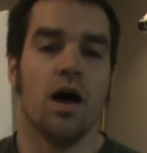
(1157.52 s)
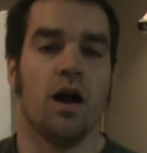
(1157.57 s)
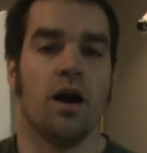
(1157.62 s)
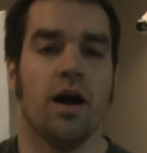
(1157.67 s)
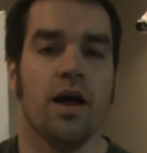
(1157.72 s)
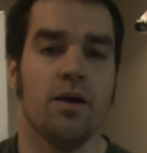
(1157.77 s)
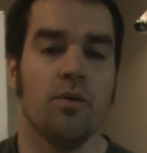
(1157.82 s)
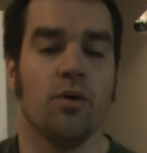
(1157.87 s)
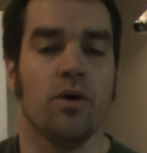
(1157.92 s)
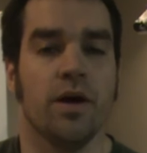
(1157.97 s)
All
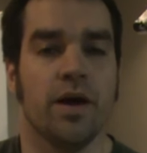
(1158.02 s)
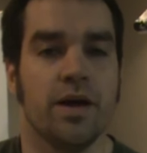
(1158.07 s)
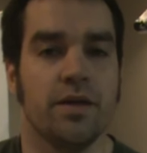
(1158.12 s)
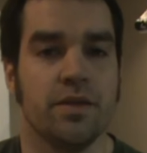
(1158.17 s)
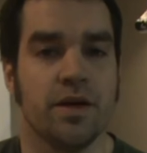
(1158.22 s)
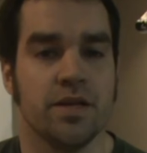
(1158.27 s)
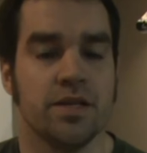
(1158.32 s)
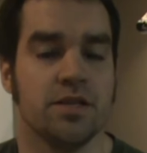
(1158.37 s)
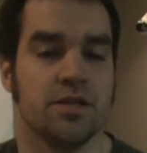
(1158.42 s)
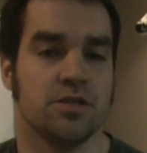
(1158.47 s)
right, well, hey,
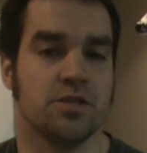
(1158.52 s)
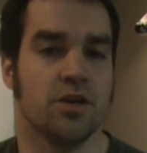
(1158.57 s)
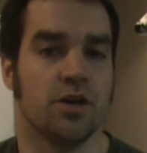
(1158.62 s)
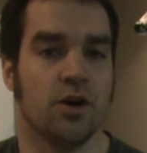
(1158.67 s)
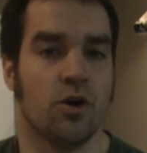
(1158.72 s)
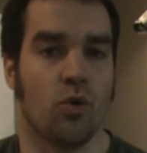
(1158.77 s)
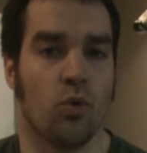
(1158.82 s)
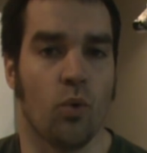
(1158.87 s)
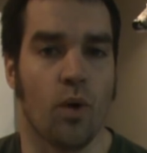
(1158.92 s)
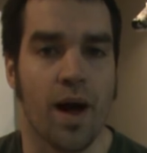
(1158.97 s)
that is
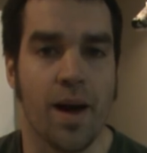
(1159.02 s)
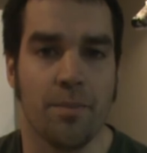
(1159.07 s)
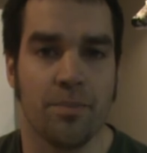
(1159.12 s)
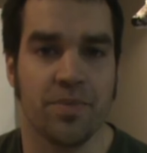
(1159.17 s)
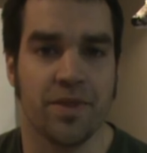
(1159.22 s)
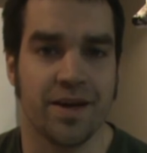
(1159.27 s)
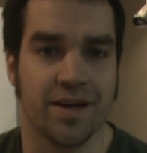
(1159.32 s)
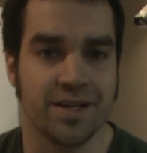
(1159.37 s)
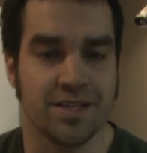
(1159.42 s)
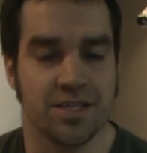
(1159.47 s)
going to
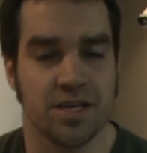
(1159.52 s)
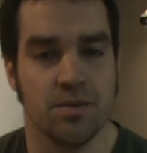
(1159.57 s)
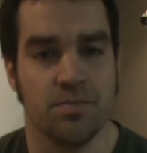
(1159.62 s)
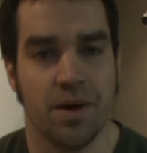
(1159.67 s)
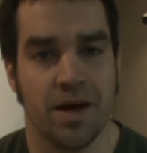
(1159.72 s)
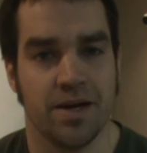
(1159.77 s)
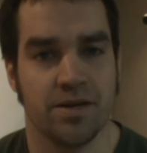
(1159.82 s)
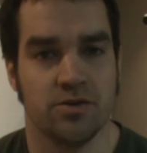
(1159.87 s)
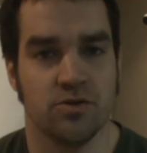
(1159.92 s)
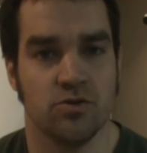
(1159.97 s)
wrap things
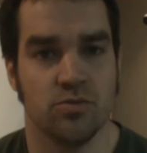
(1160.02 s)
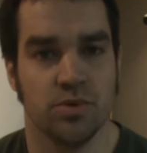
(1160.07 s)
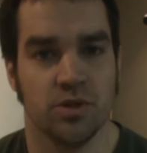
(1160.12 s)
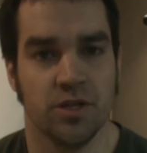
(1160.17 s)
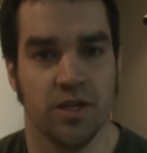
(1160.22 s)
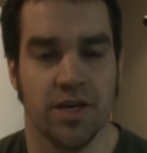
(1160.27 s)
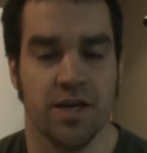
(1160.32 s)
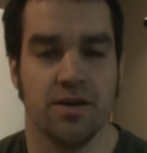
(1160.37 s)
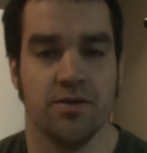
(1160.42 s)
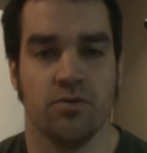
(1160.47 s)
up, I do
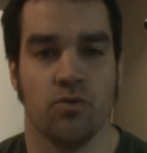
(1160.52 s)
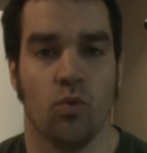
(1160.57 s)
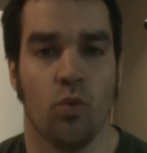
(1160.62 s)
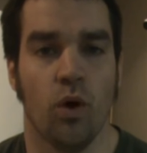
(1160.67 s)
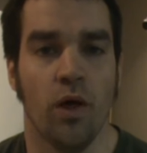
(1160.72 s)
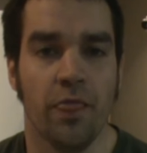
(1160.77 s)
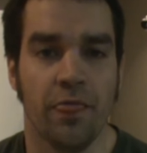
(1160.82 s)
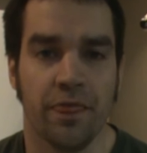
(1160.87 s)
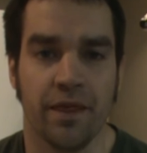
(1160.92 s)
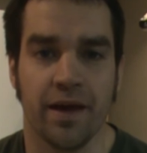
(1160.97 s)
believe.
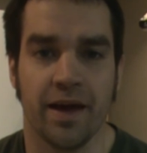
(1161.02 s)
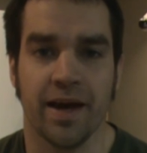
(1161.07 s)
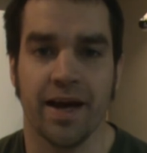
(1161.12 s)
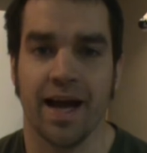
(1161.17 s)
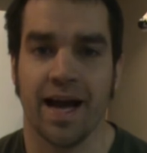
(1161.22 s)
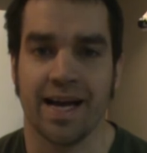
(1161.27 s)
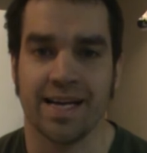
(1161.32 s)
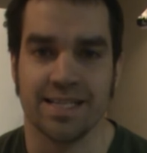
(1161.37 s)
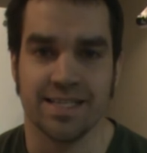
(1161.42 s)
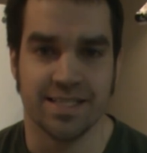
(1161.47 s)
One
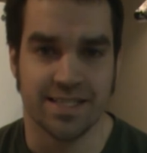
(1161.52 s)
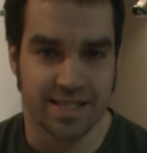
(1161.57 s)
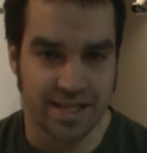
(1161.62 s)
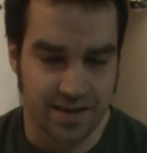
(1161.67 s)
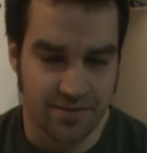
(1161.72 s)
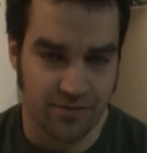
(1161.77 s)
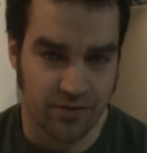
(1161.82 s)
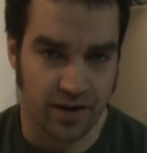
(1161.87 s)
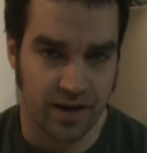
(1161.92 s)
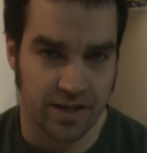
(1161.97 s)
thing I
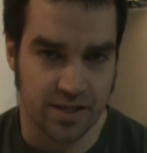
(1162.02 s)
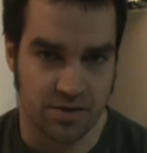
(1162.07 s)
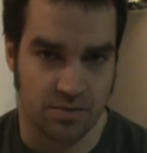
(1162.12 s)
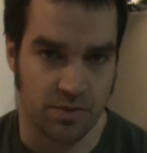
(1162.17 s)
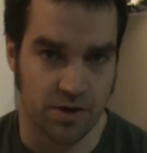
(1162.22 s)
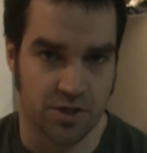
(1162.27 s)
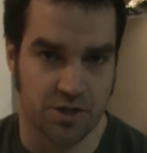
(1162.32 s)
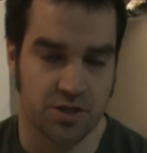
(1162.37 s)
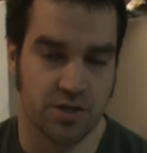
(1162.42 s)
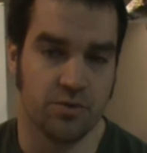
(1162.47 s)
did forget to
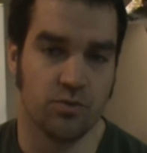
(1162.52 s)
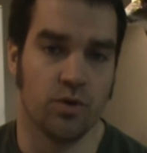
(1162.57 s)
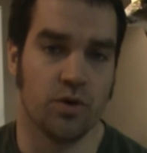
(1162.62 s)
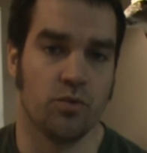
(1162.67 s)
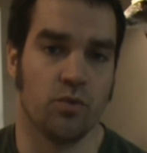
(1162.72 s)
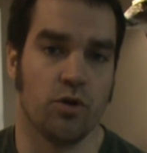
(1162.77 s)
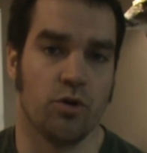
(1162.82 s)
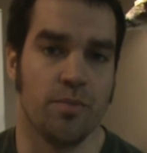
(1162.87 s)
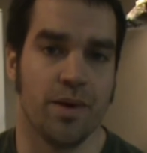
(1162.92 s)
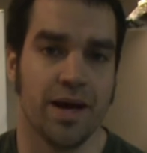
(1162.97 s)
mention
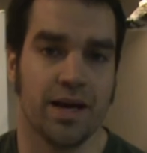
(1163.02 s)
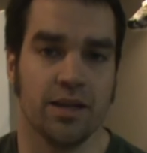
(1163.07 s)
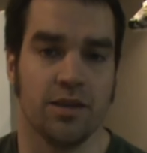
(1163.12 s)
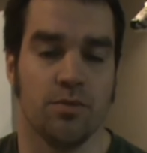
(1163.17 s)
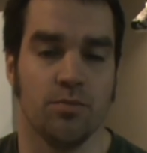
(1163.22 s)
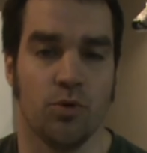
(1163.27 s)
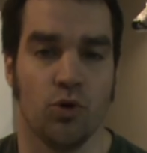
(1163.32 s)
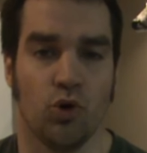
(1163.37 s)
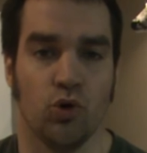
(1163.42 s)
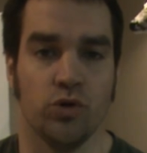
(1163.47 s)
when we were making
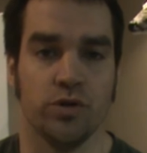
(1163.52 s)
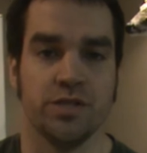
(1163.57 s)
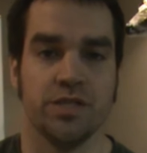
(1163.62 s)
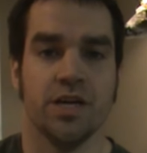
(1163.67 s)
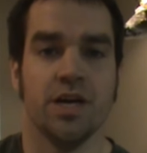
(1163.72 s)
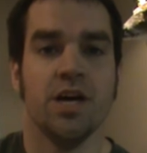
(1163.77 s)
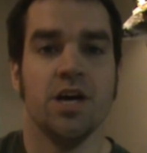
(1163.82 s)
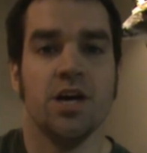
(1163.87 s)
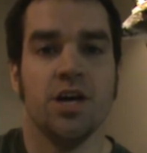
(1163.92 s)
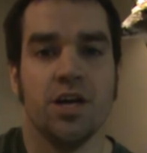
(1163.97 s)
the
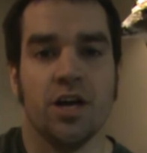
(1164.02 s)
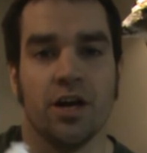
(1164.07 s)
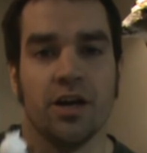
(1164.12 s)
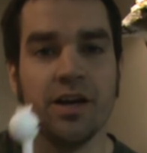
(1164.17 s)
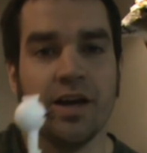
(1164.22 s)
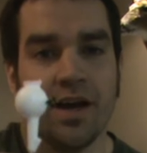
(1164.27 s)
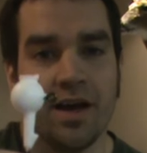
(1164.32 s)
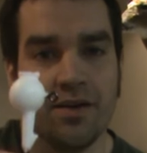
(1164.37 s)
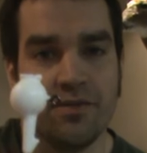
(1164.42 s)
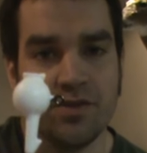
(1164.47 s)
molds, you're
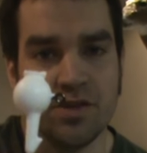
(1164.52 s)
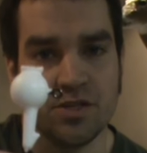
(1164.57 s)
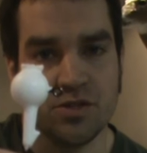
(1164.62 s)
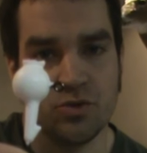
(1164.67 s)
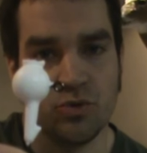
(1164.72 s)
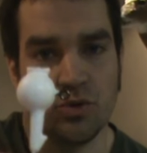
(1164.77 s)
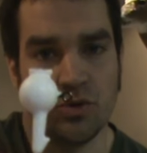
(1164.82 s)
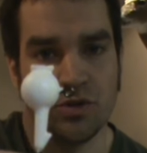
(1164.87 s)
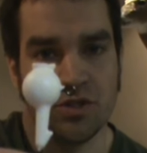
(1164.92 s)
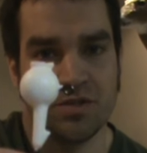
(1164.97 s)
going to have
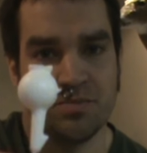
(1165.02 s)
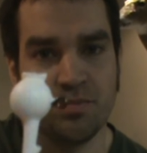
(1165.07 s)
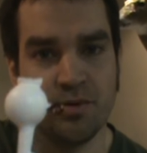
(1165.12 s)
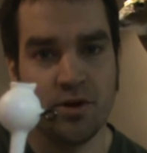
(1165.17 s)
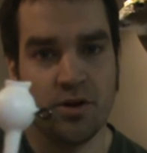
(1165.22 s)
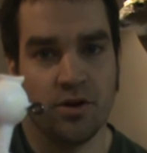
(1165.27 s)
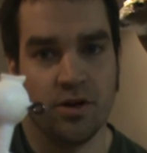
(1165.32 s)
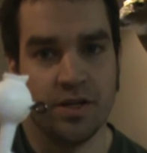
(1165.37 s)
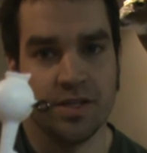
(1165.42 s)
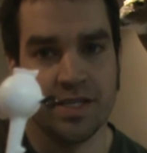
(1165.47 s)
this little
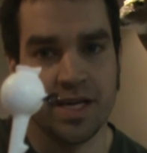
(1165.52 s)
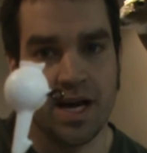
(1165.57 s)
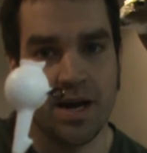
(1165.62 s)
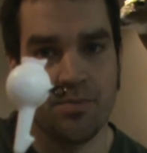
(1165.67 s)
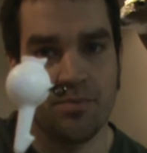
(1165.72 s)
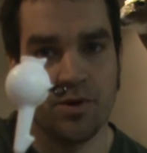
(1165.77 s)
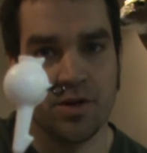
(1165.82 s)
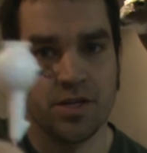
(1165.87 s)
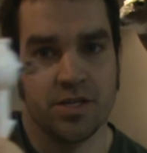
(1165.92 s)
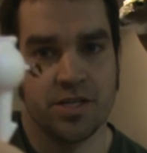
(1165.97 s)
spur on
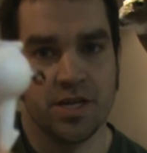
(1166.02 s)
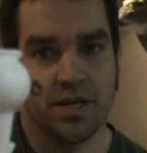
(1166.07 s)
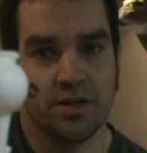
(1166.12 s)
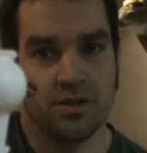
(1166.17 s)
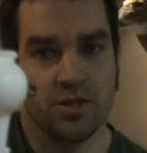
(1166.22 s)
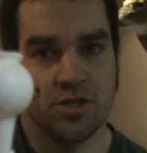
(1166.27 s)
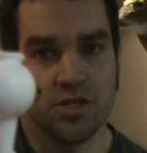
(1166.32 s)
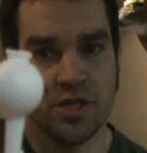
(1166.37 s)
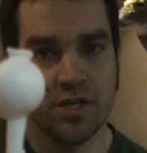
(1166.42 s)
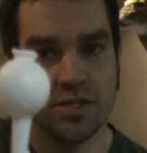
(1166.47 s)
top when you take
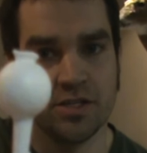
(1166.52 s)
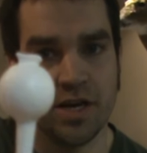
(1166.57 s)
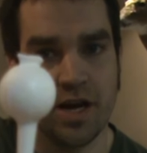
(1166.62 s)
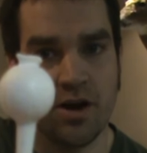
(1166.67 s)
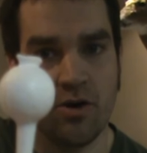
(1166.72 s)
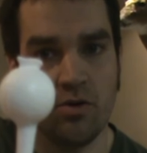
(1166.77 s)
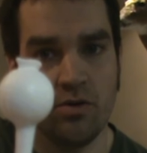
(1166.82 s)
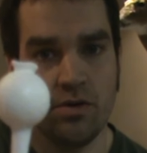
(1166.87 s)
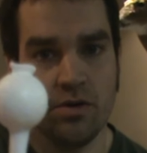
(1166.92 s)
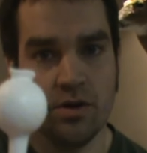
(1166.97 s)
the jigs
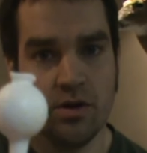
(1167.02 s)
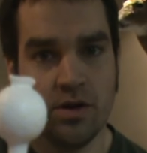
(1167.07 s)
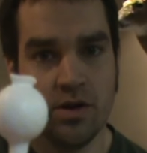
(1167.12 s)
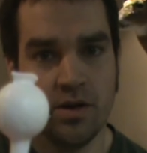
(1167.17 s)
out.